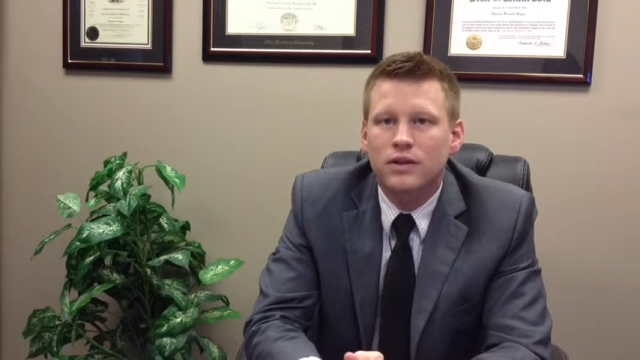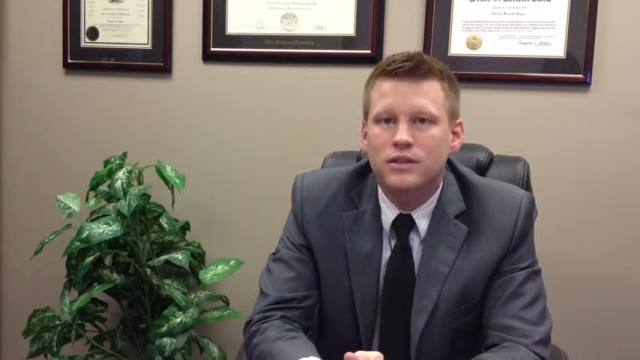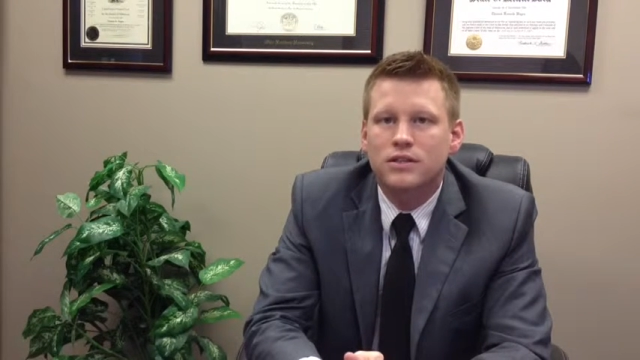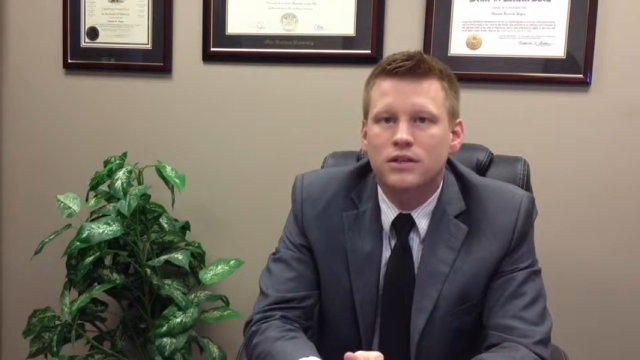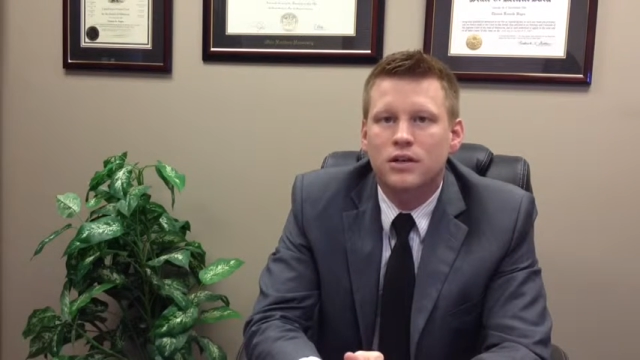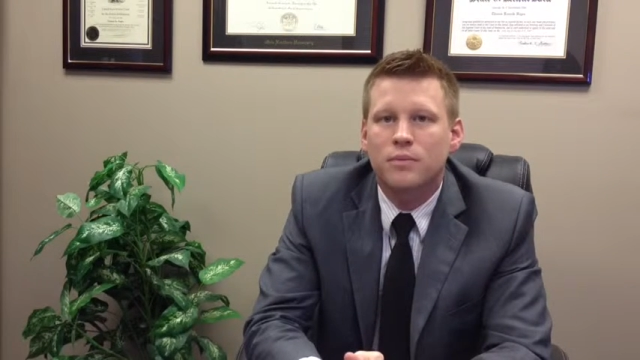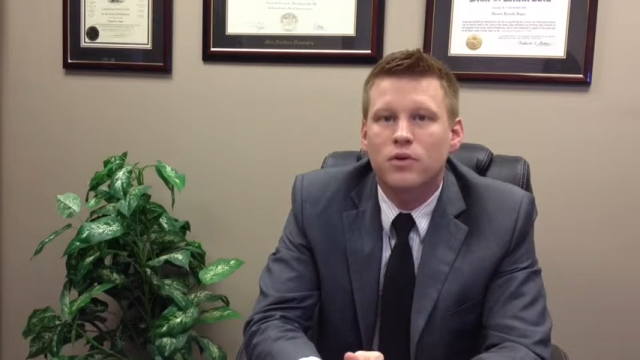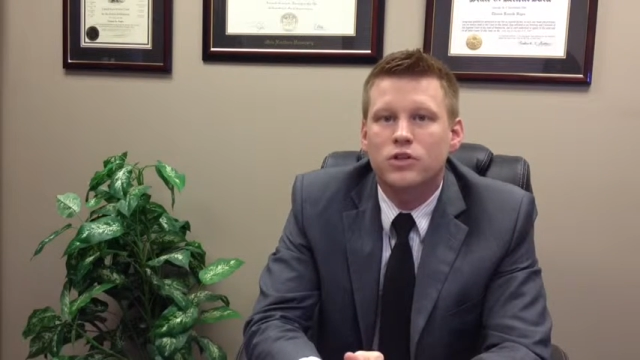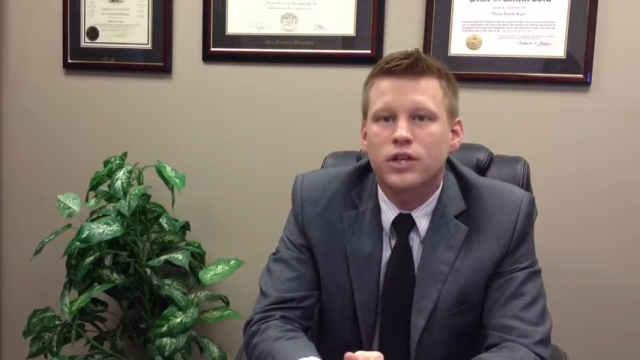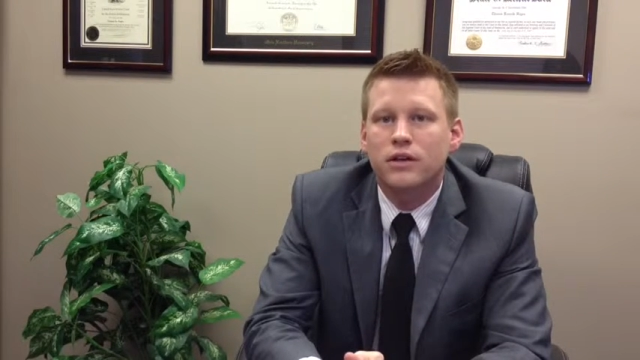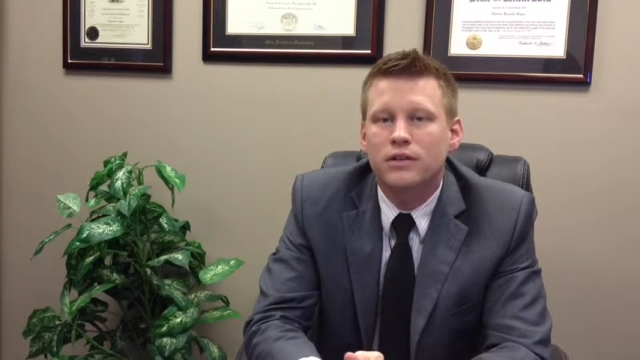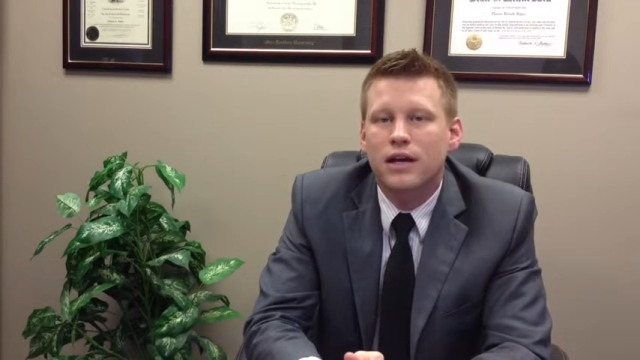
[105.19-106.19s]
concerned about
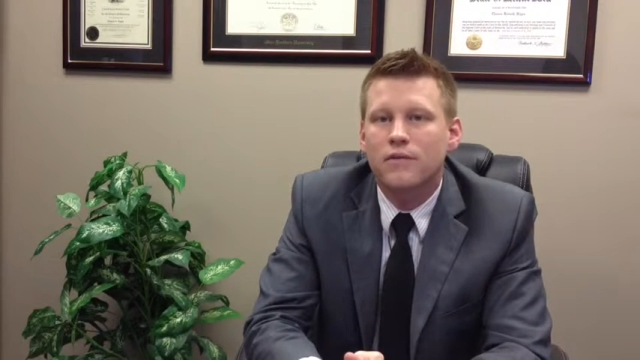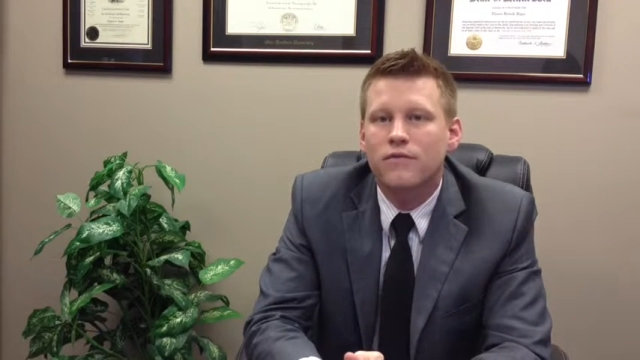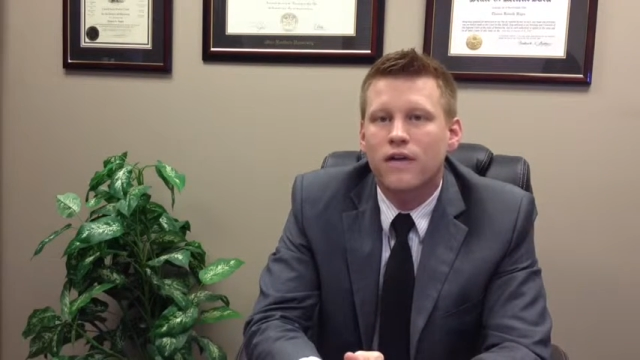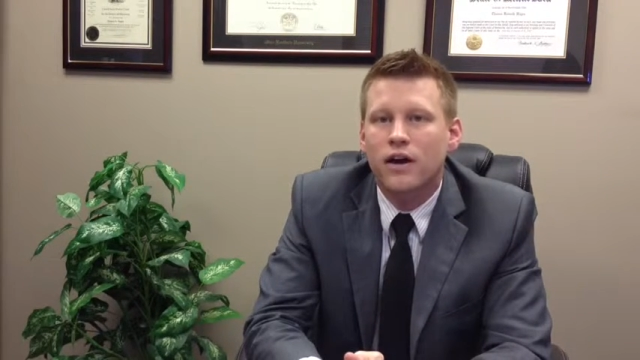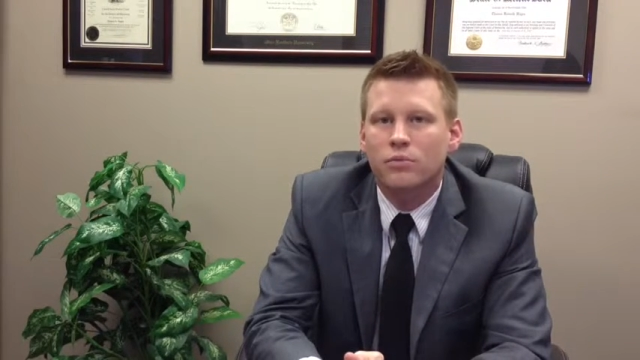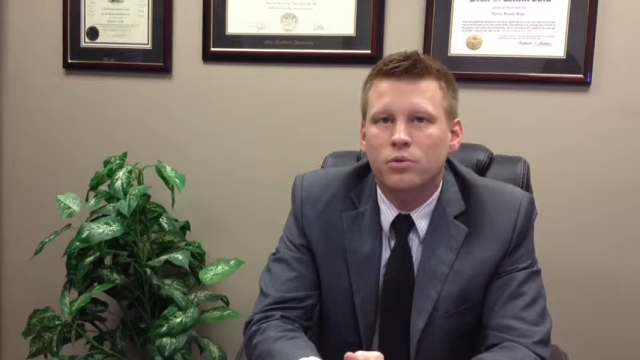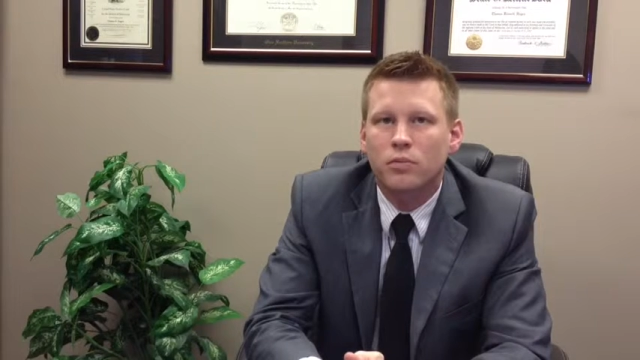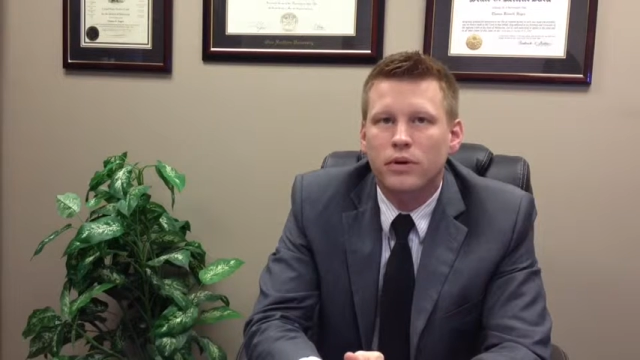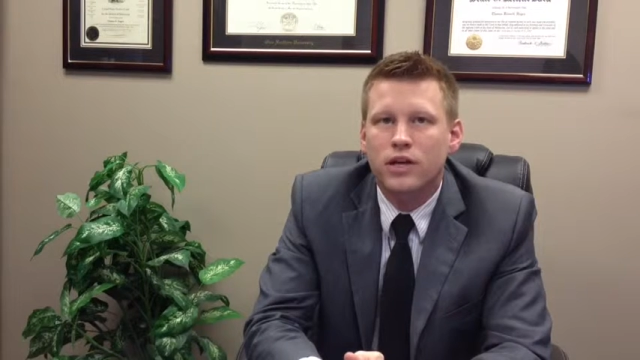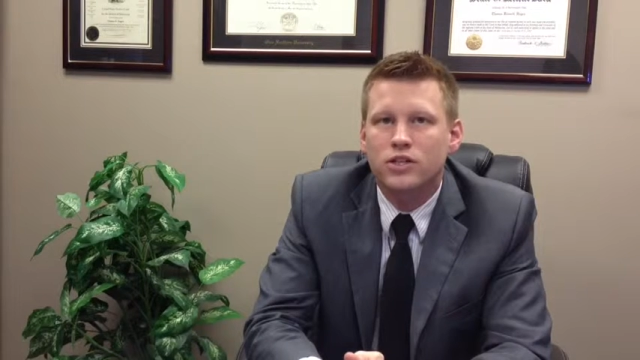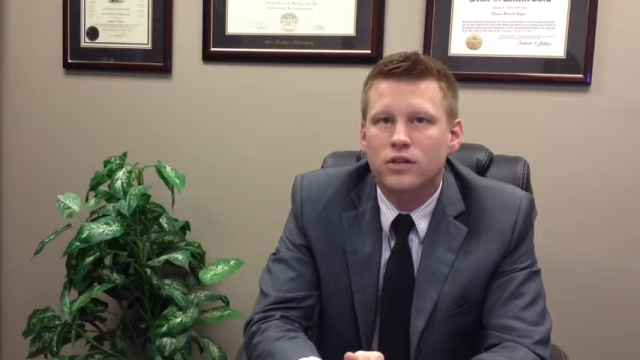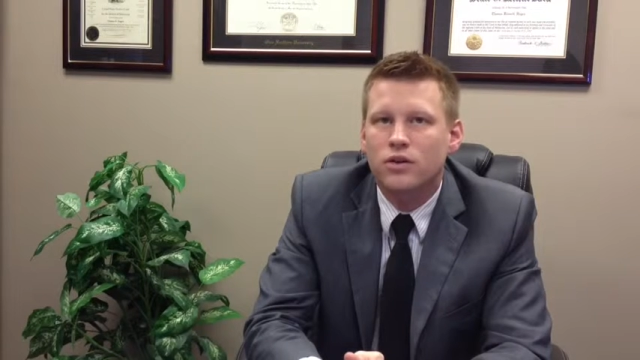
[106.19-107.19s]
jail time, fine, or
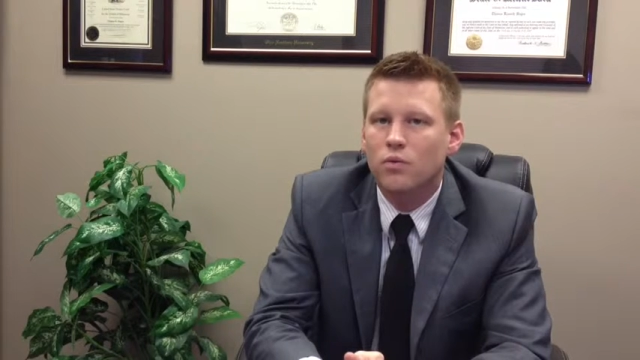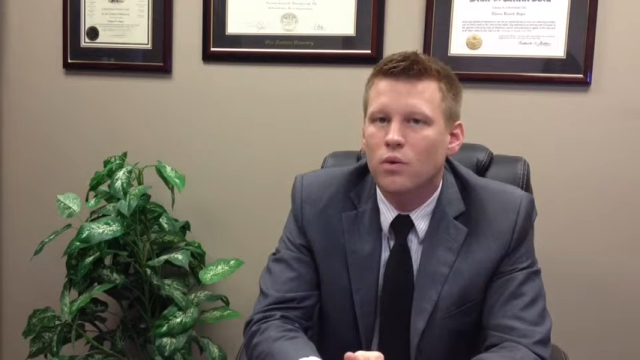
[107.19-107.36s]
probation.